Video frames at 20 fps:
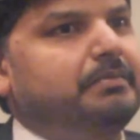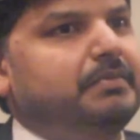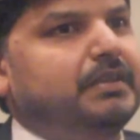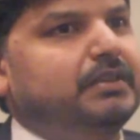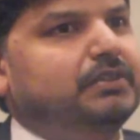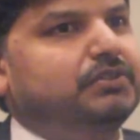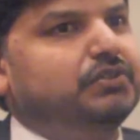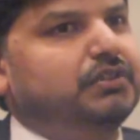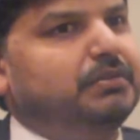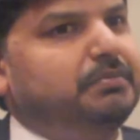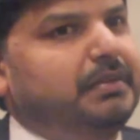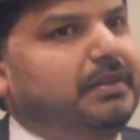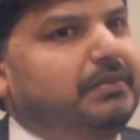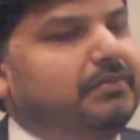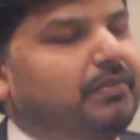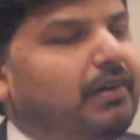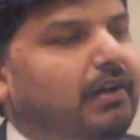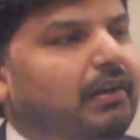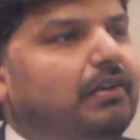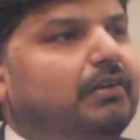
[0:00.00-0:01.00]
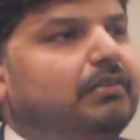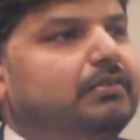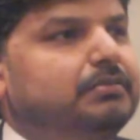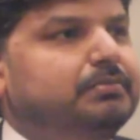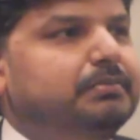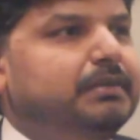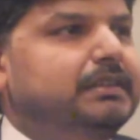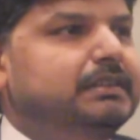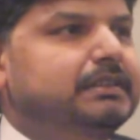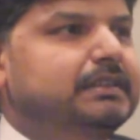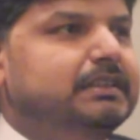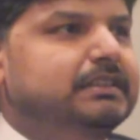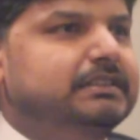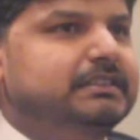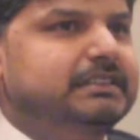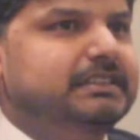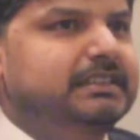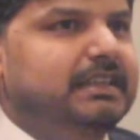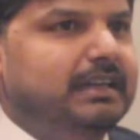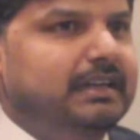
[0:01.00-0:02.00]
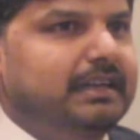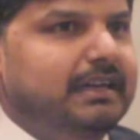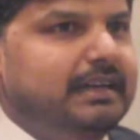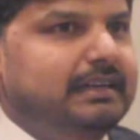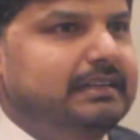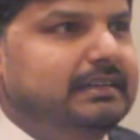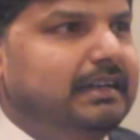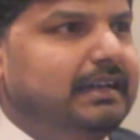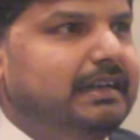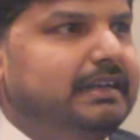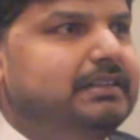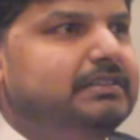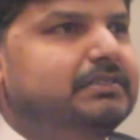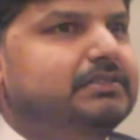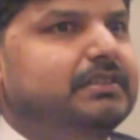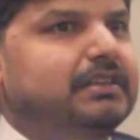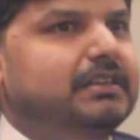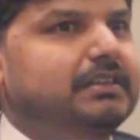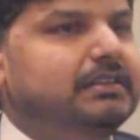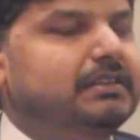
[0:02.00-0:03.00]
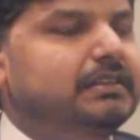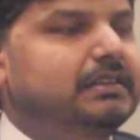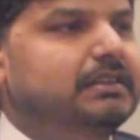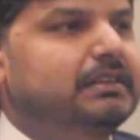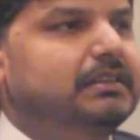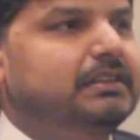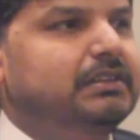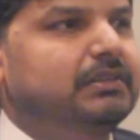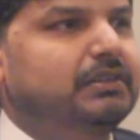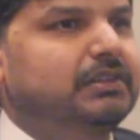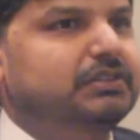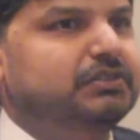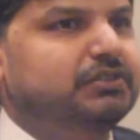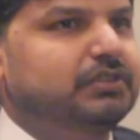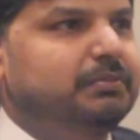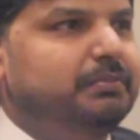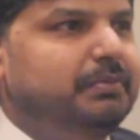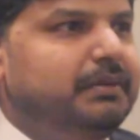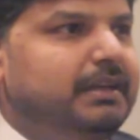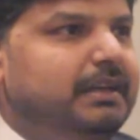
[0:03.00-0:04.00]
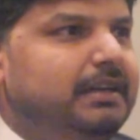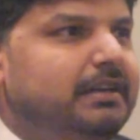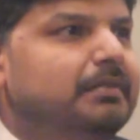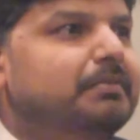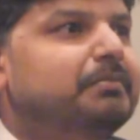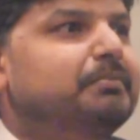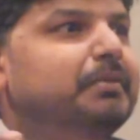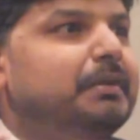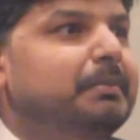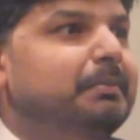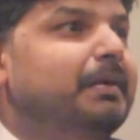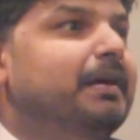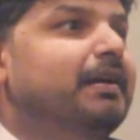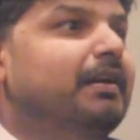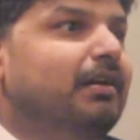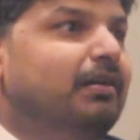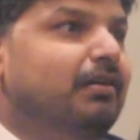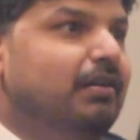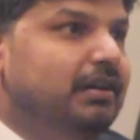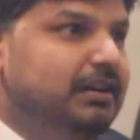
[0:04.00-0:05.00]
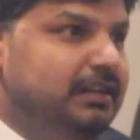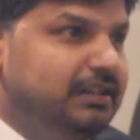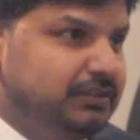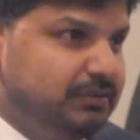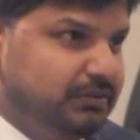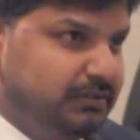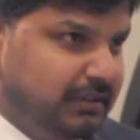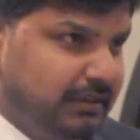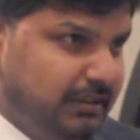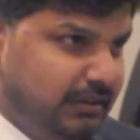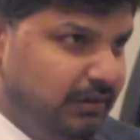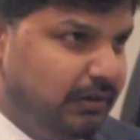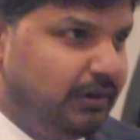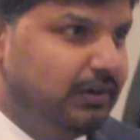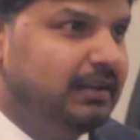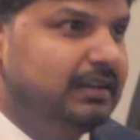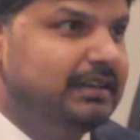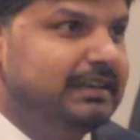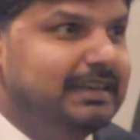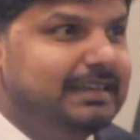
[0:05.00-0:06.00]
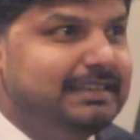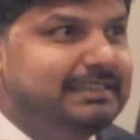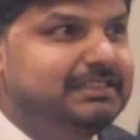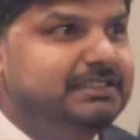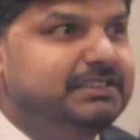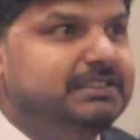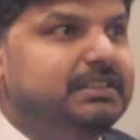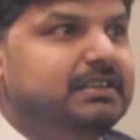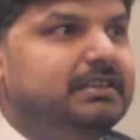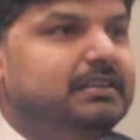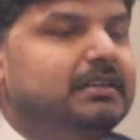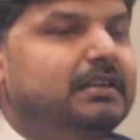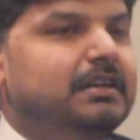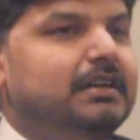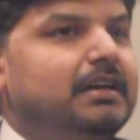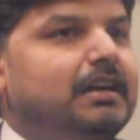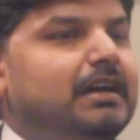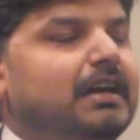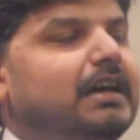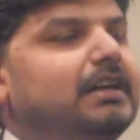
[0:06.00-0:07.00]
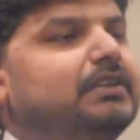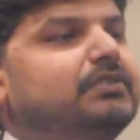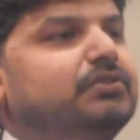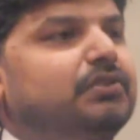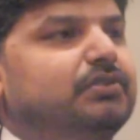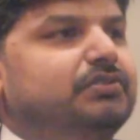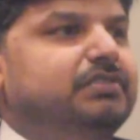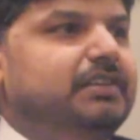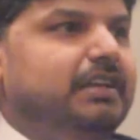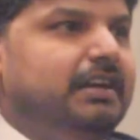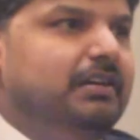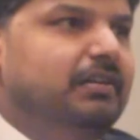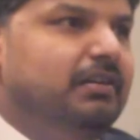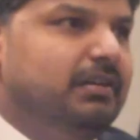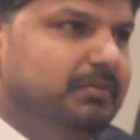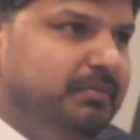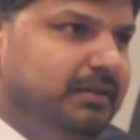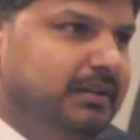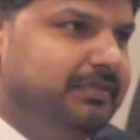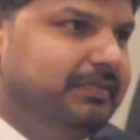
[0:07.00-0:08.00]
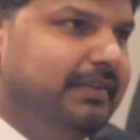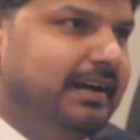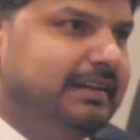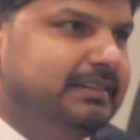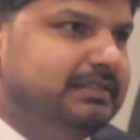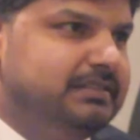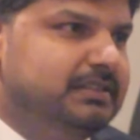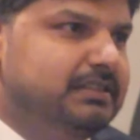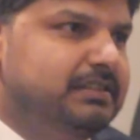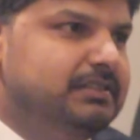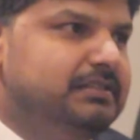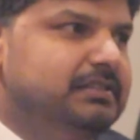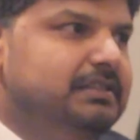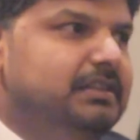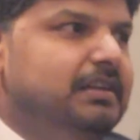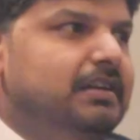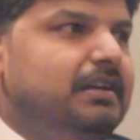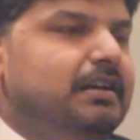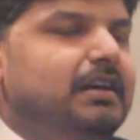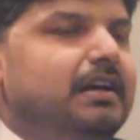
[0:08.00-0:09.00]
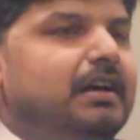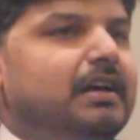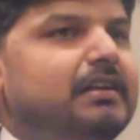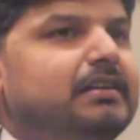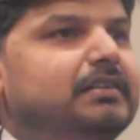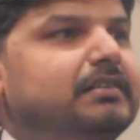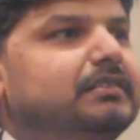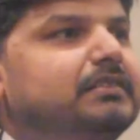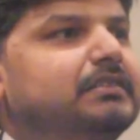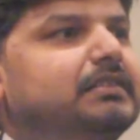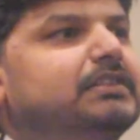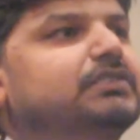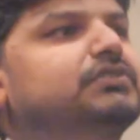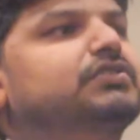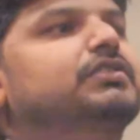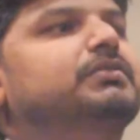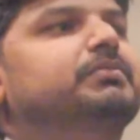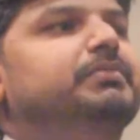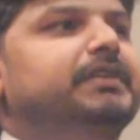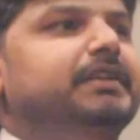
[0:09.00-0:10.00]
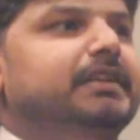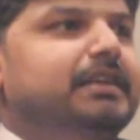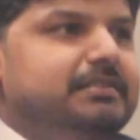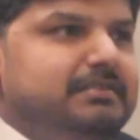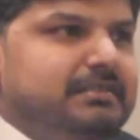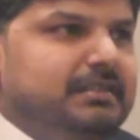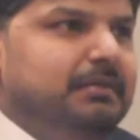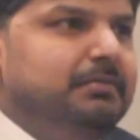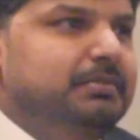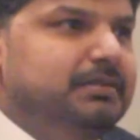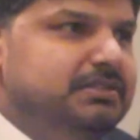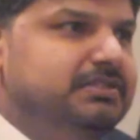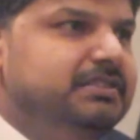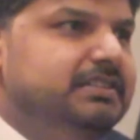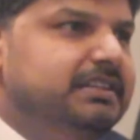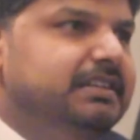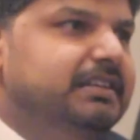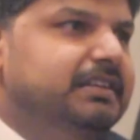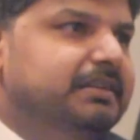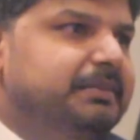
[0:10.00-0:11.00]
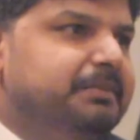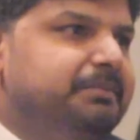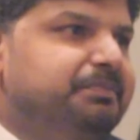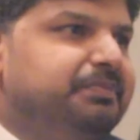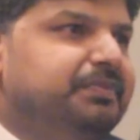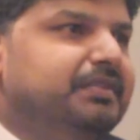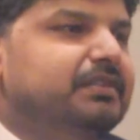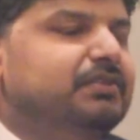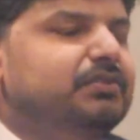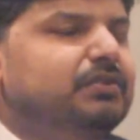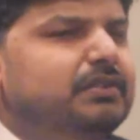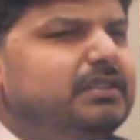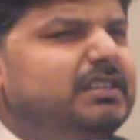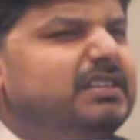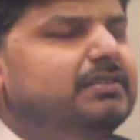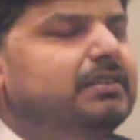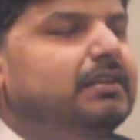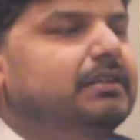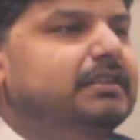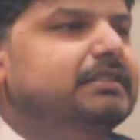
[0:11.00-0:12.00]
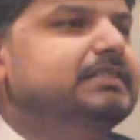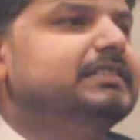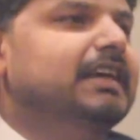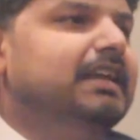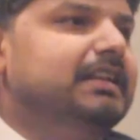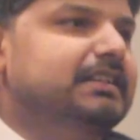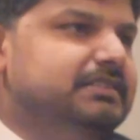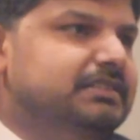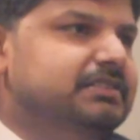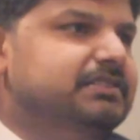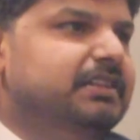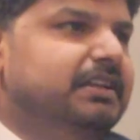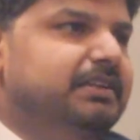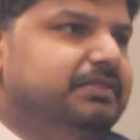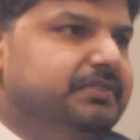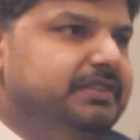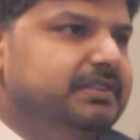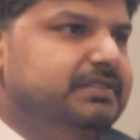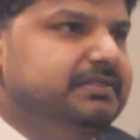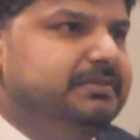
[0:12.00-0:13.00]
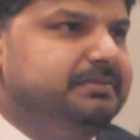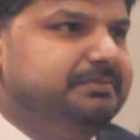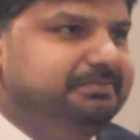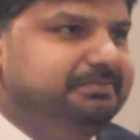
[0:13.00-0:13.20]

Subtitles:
it should be followed by the GINA guidelines, and it should be prepared according to the local culture and socio-economic factors, and it should be established here. So these are the challenges I face.